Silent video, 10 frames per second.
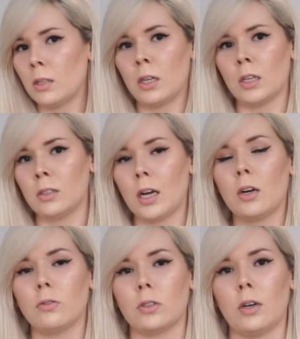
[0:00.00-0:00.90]
that they're not
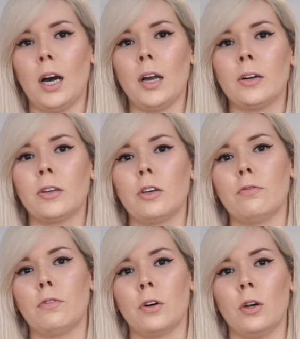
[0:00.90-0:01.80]
going to hire you
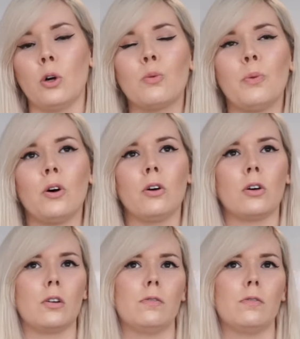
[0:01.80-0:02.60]
for a lookbook or